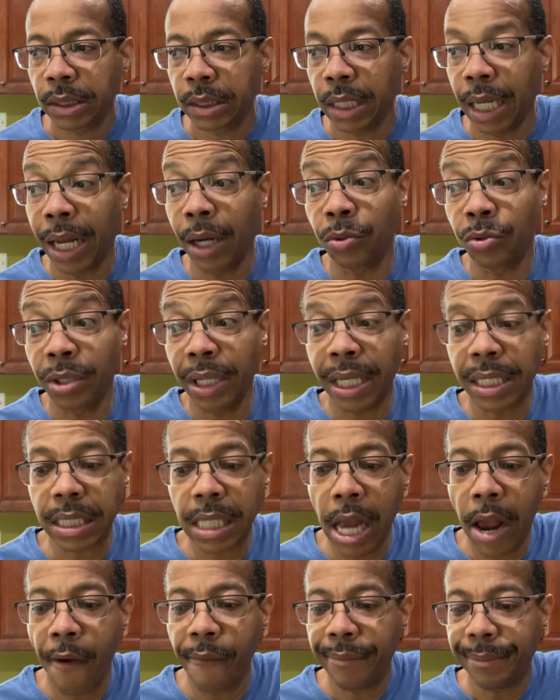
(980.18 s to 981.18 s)
I don't do that
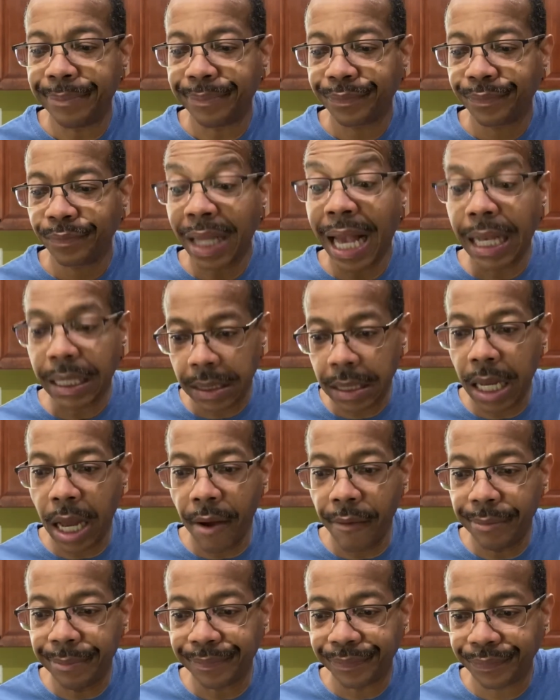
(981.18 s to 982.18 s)
stuff, that
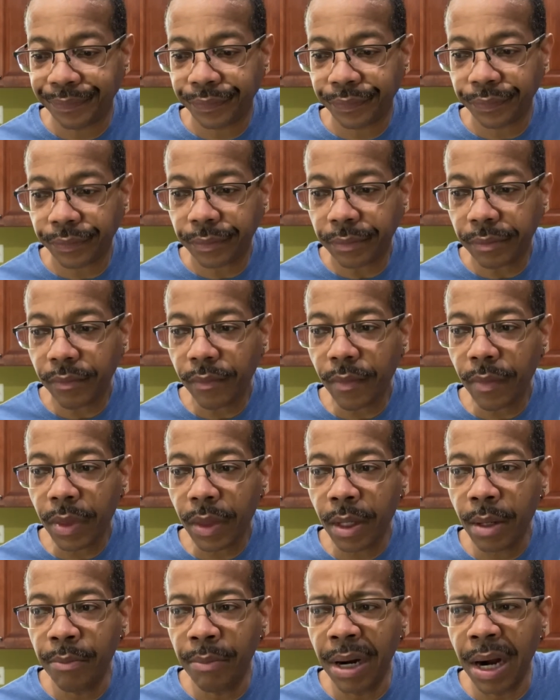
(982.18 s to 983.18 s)
stuff.
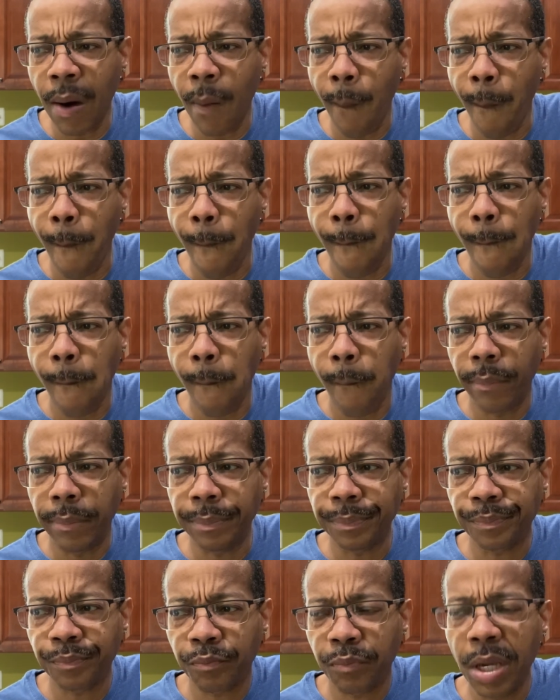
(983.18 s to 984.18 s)
But
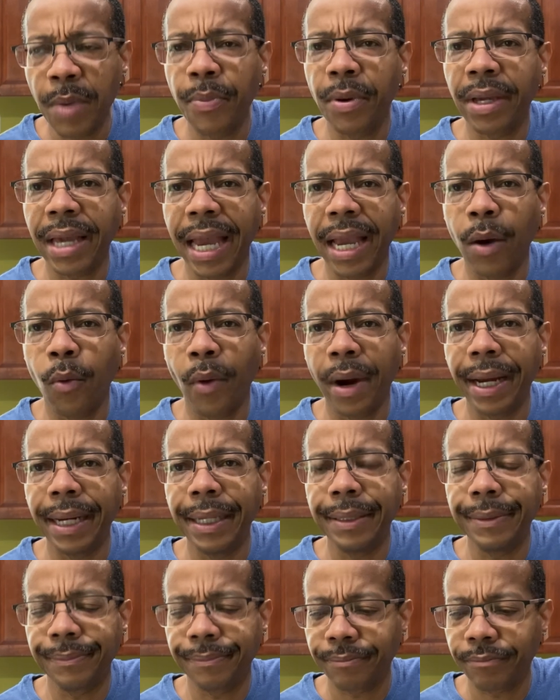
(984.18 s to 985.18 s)
people gain
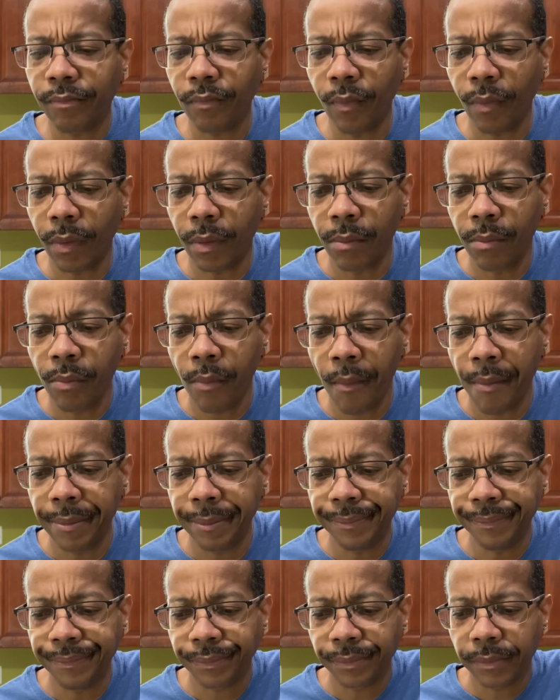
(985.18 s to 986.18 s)
weight
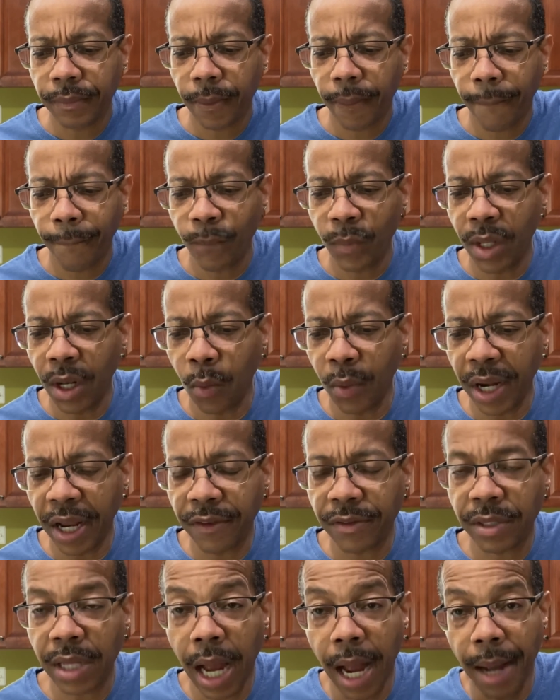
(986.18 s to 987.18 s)
you know, when they
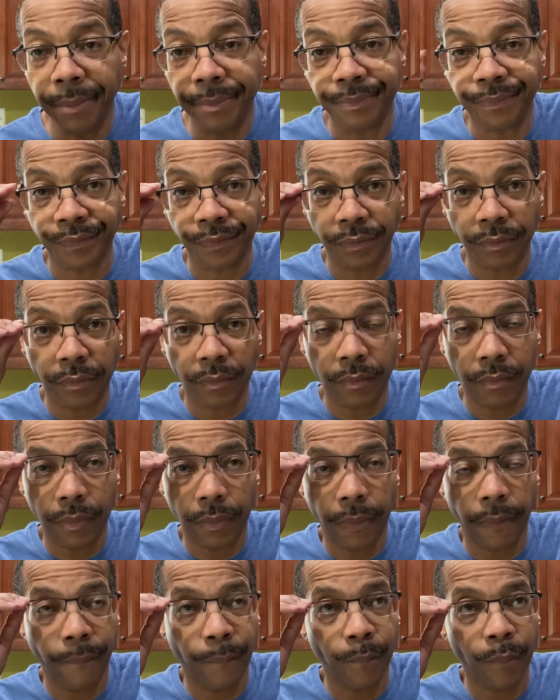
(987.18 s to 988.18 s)
stop
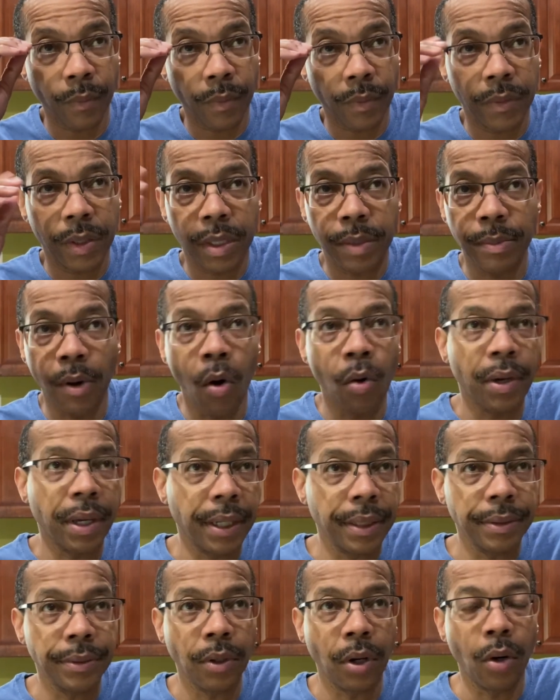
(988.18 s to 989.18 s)

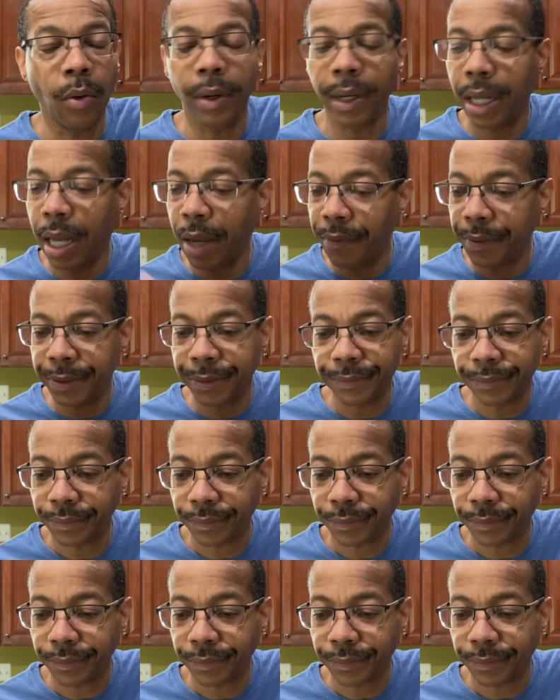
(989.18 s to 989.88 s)
smoking or whatever.